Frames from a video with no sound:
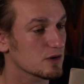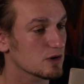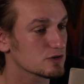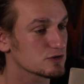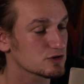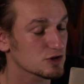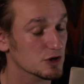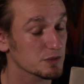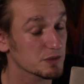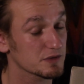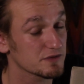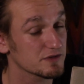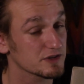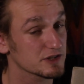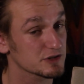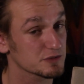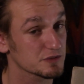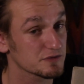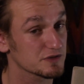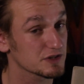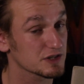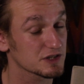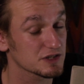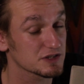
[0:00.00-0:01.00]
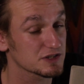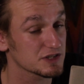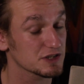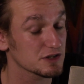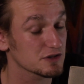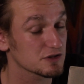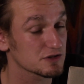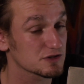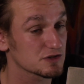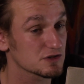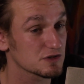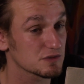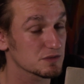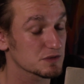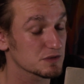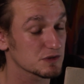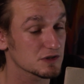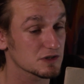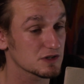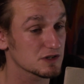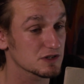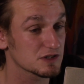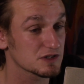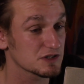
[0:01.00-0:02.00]
on top of this, with the
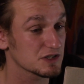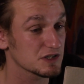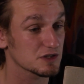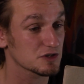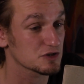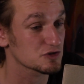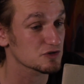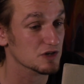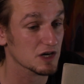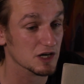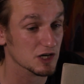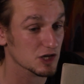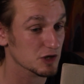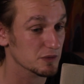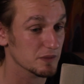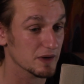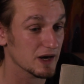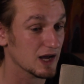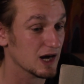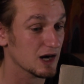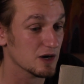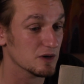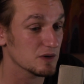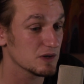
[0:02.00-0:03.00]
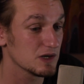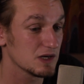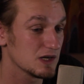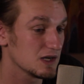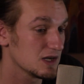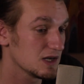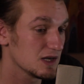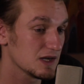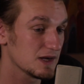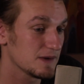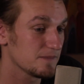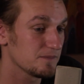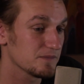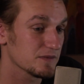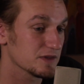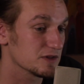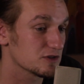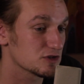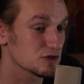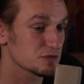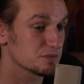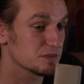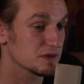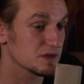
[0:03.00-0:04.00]
casino track coming out,
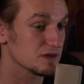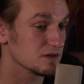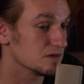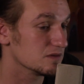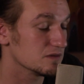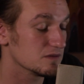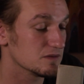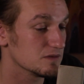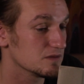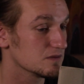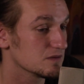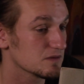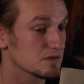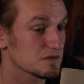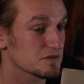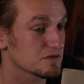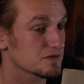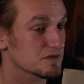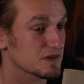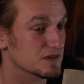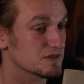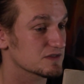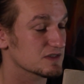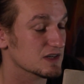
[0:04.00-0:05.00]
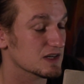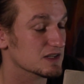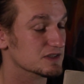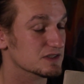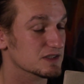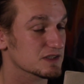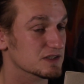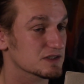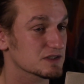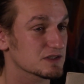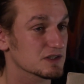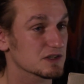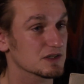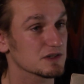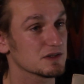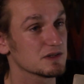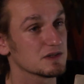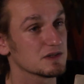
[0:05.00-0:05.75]
it's just been fantastic. So